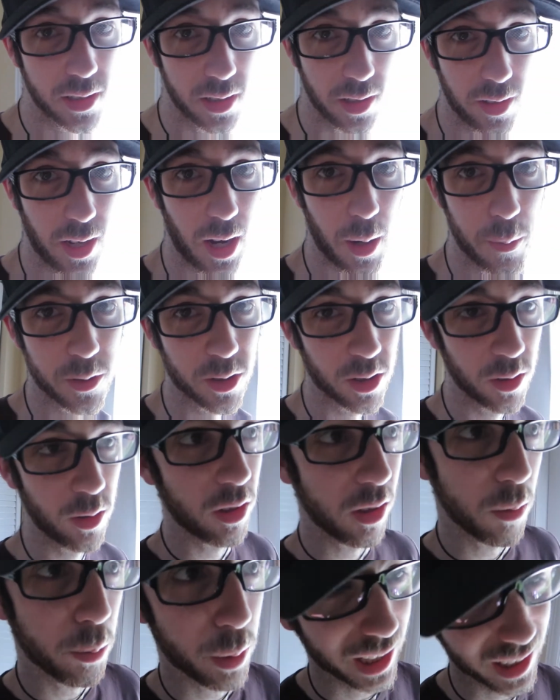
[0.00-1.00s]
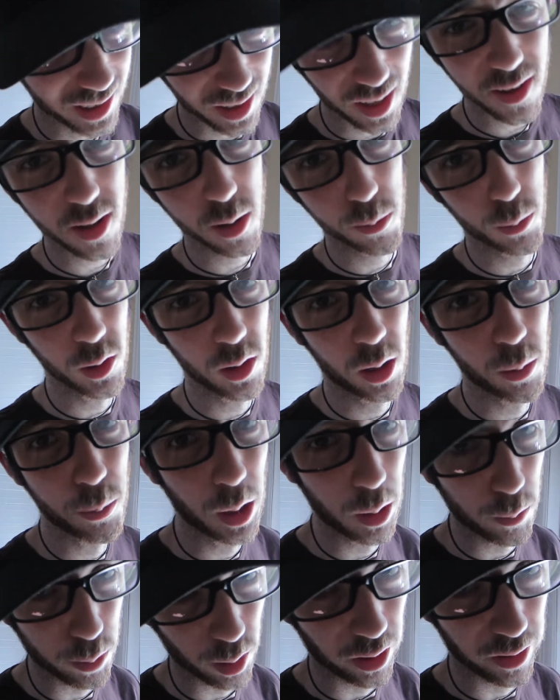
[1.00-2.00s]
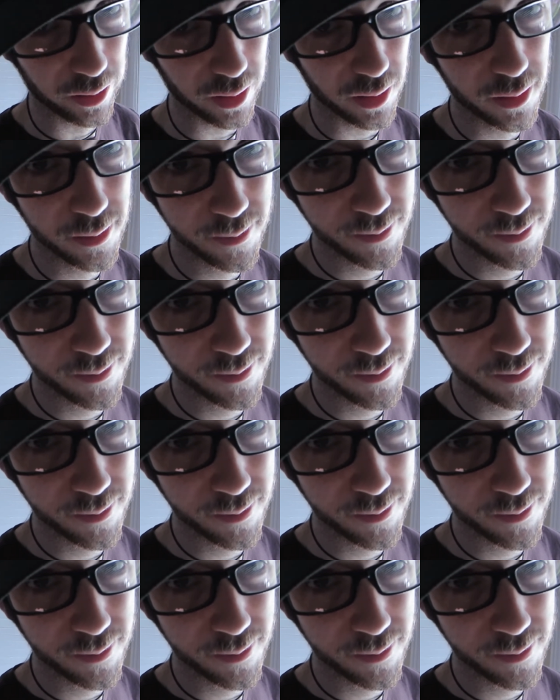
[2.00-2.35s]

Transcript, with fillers: That would absolutely be terrible on my part.